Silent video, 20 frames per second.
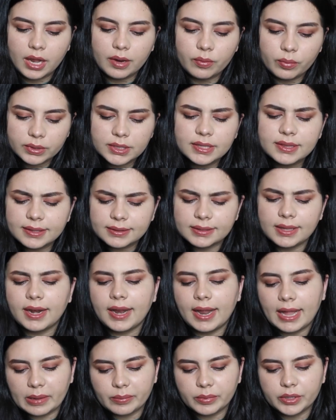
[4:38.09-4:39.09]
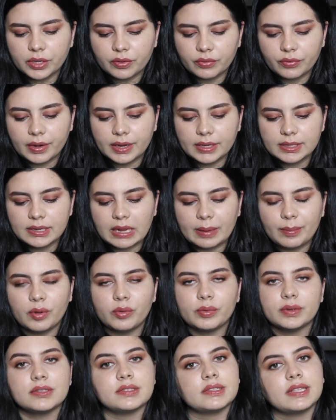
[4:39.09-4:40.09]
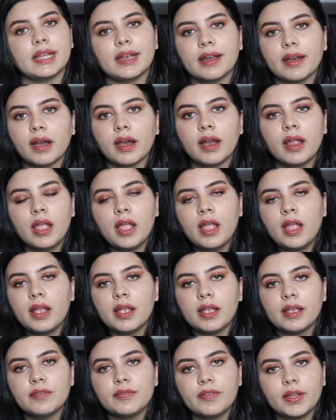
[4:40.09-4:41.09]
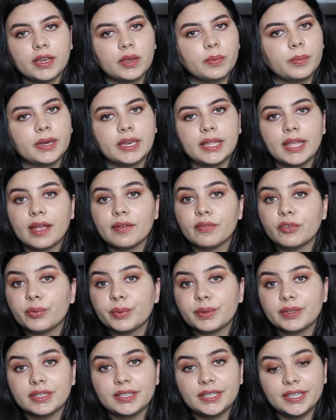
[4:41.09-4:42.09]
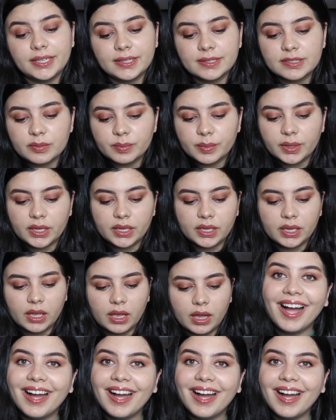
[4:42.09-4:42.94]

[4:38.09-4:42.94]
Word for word: I really think that I am a good friend. I'm always there if anybody ever really needs me.